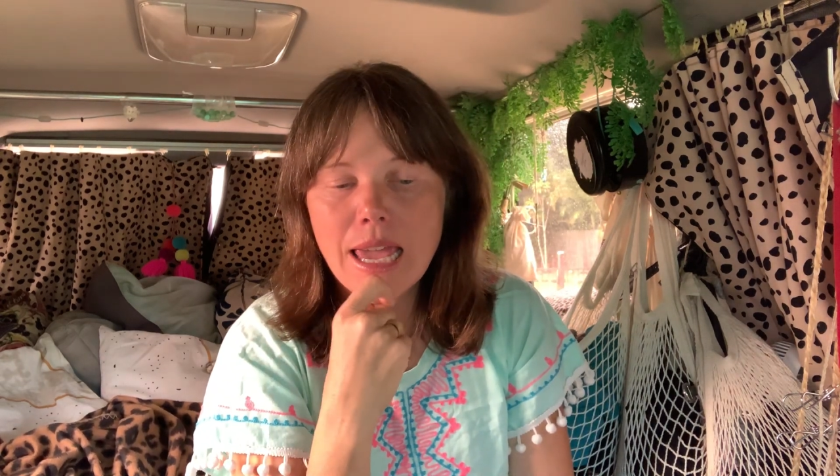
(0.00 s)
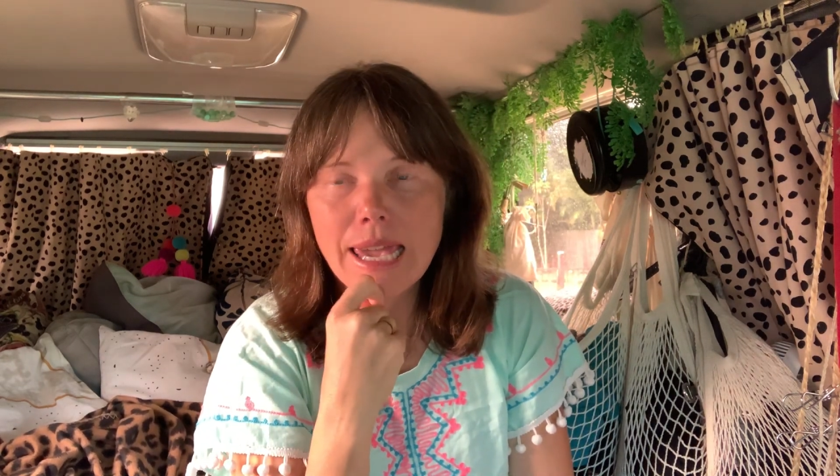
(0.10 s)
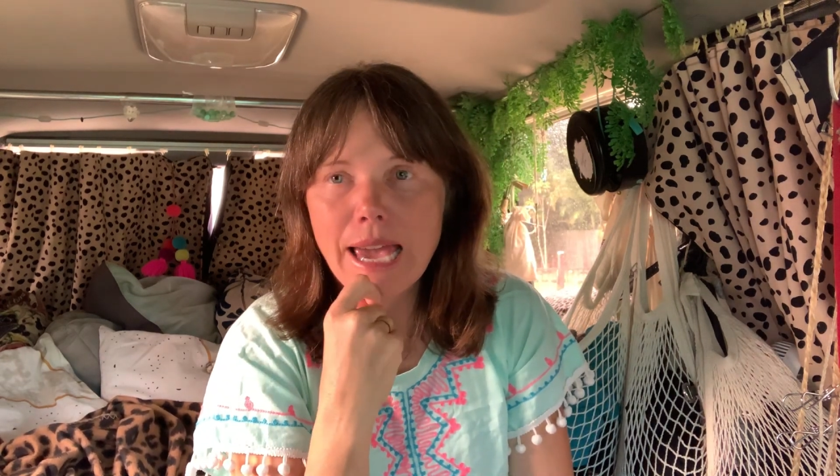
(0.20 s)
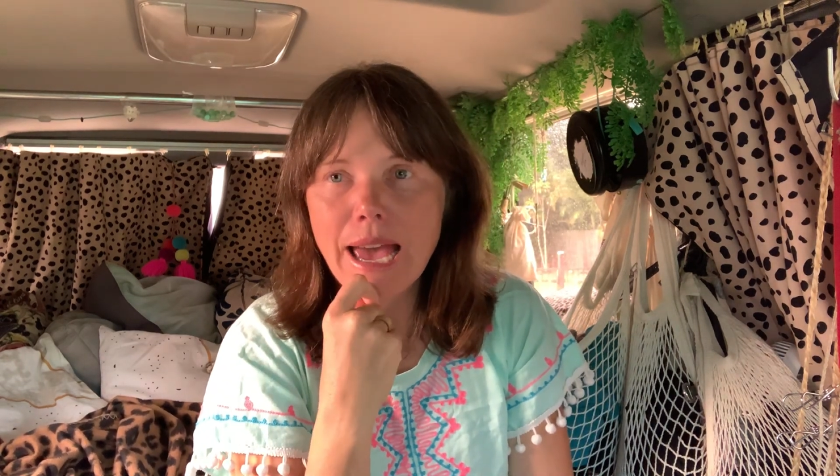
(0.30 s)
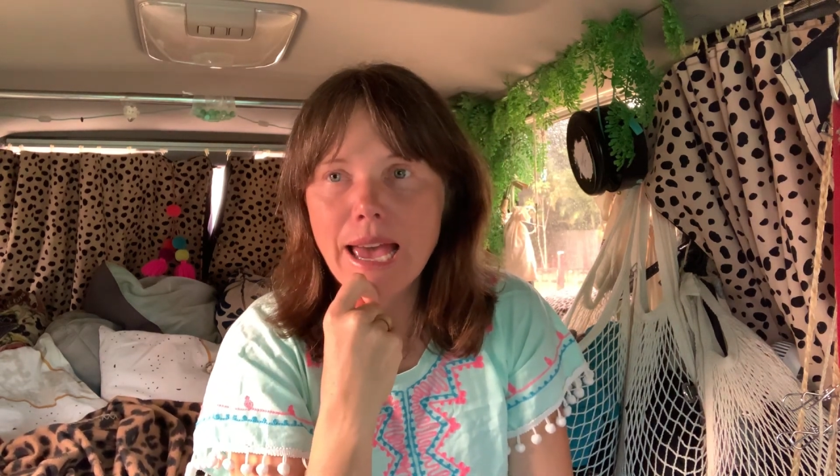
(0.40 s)

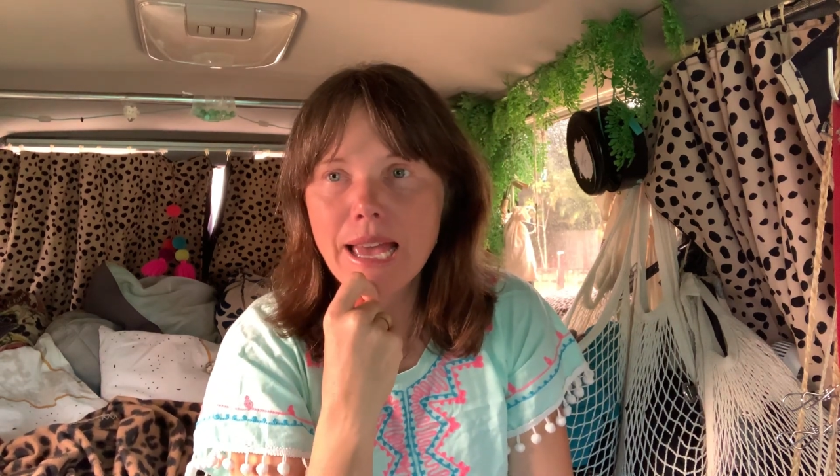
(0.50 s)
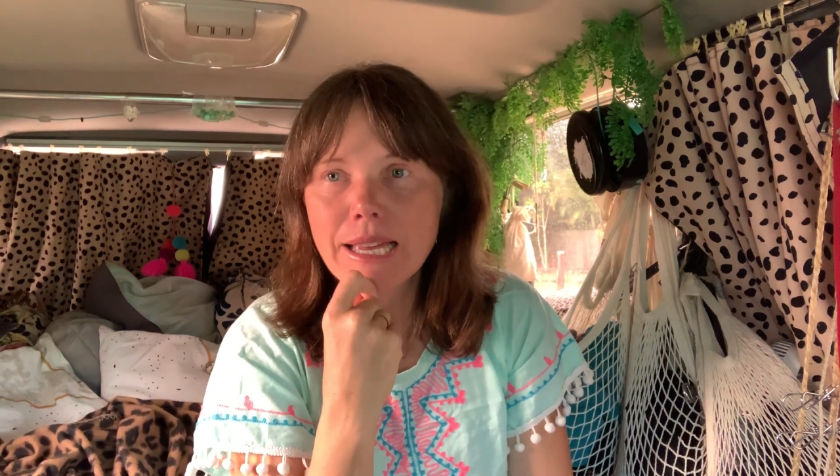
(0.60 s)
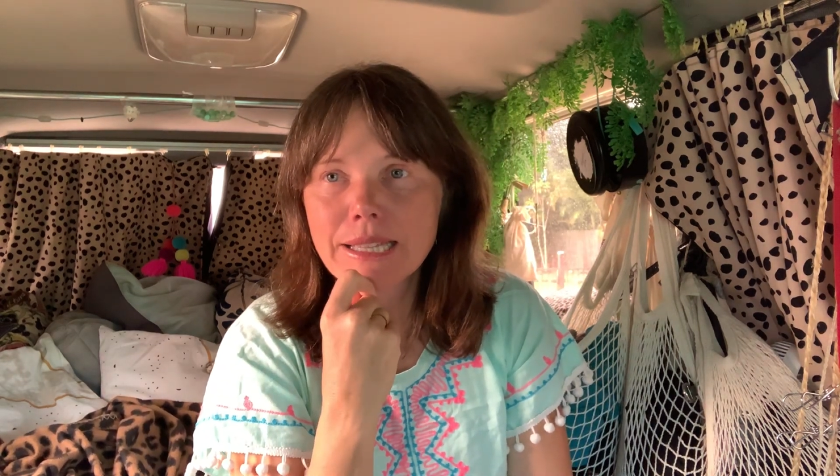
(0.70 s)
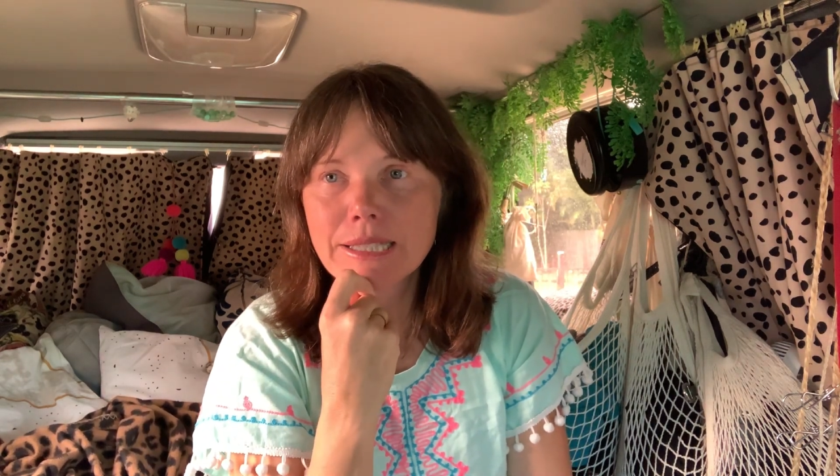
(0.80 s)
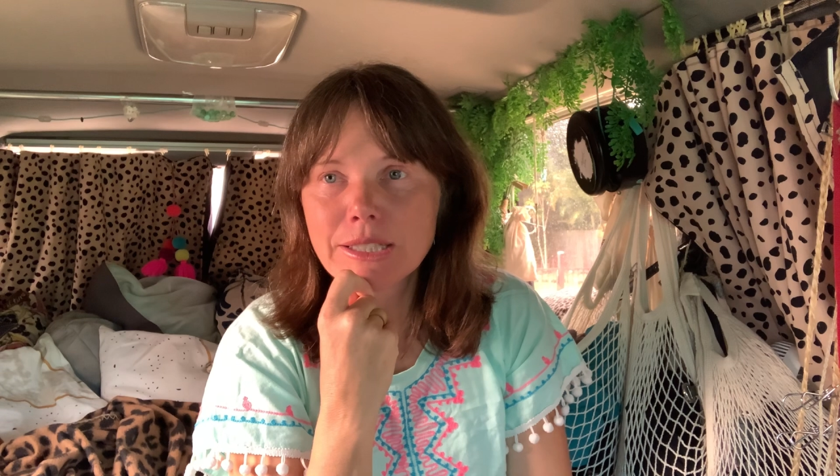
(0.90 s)
Yeah,
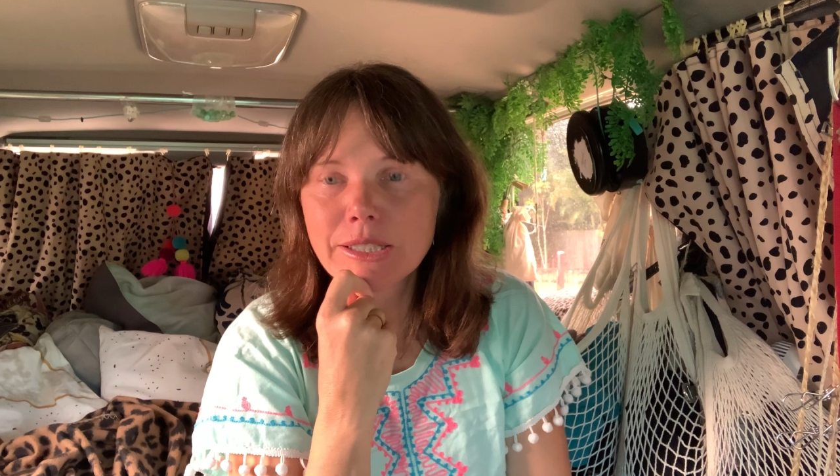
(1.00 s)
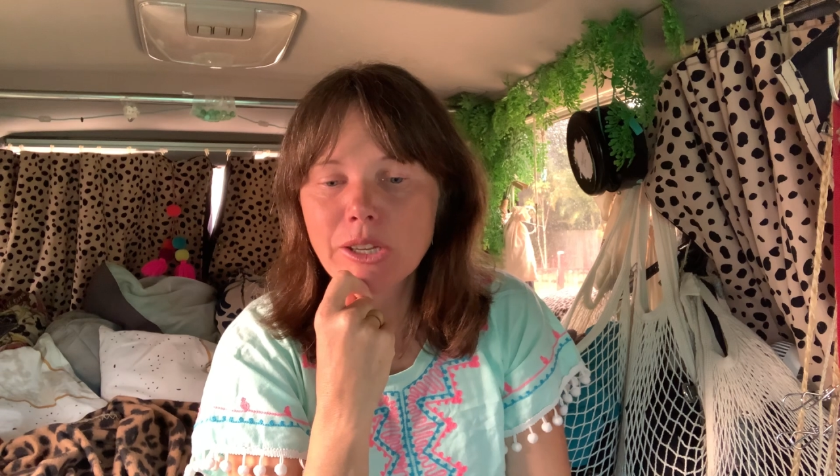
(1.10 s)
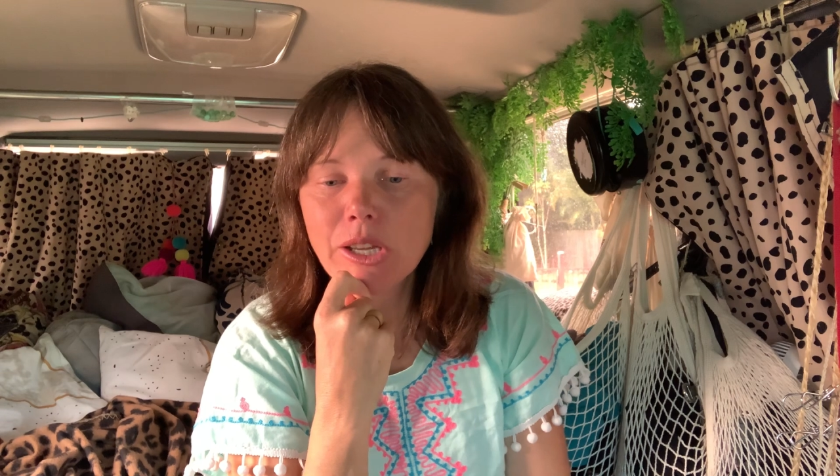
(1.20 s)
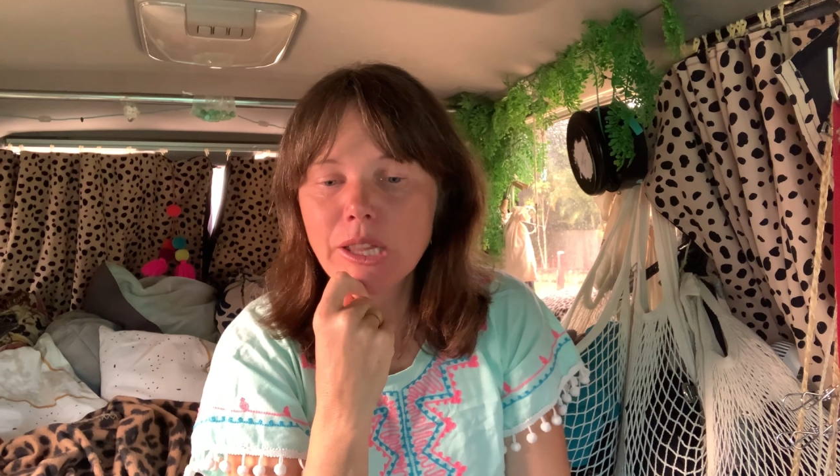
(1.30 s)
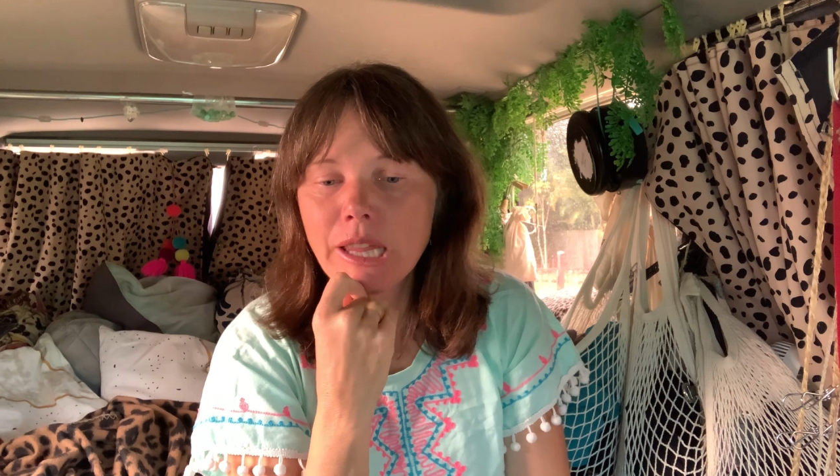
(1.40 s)
so
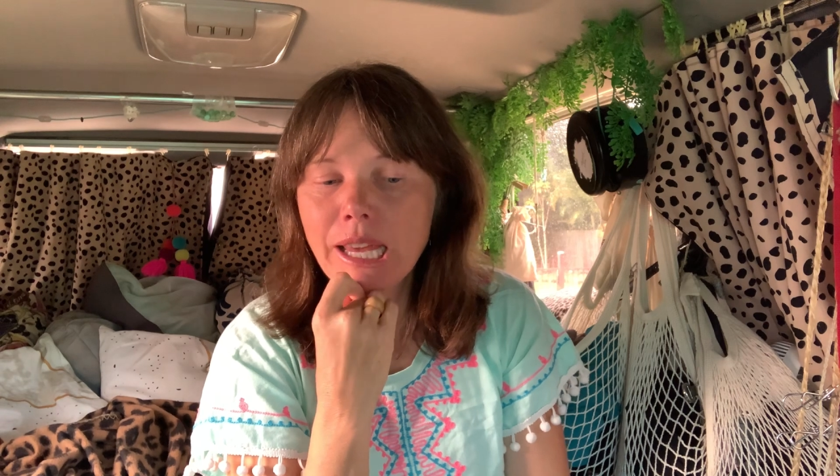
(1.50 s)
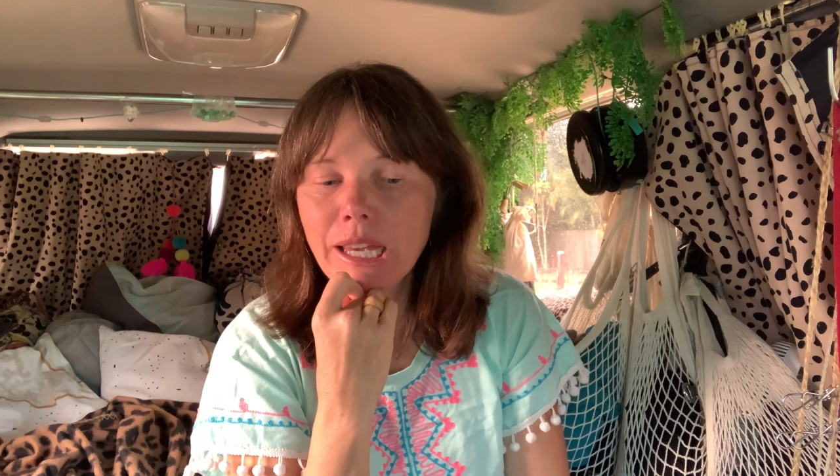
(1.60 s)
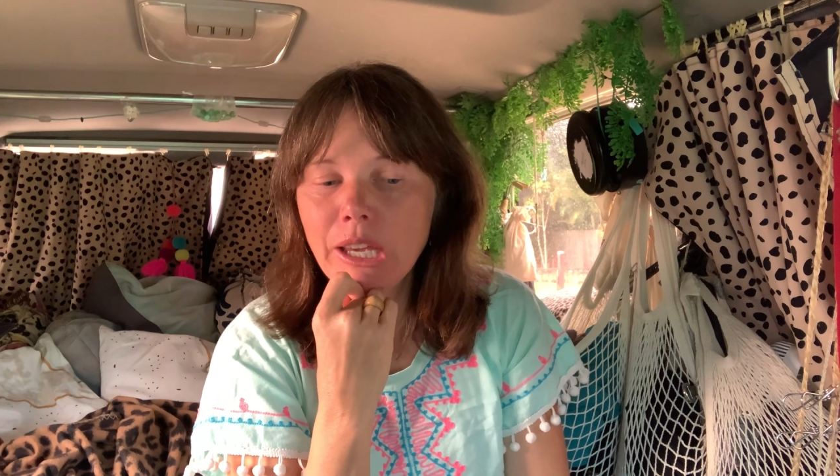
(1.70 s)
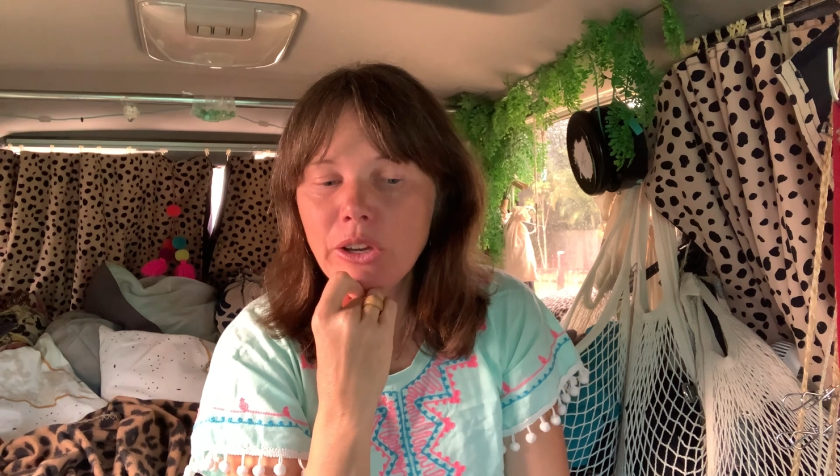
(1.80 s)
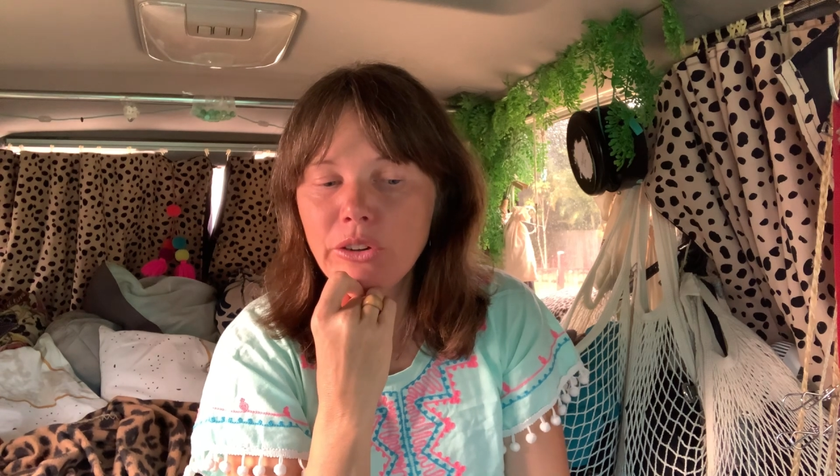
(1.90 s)
you're
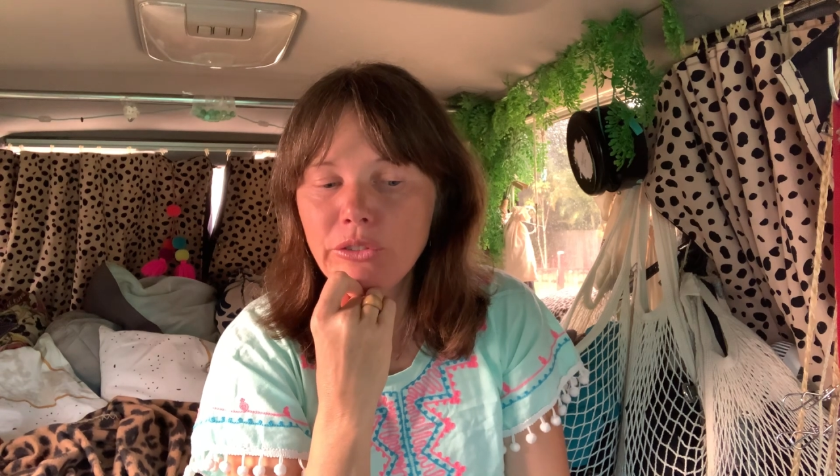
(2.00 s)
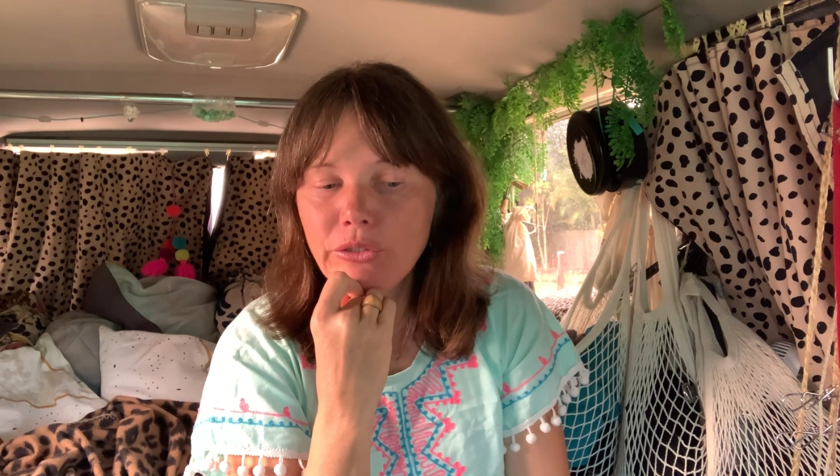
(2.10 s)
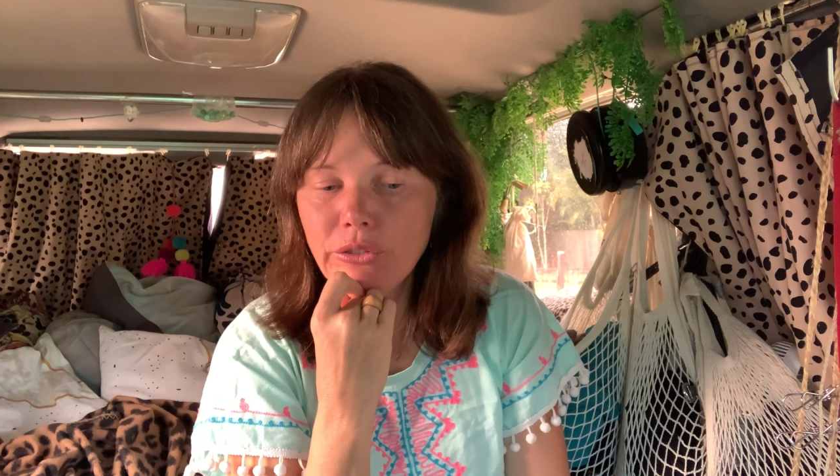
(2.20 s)
thinking of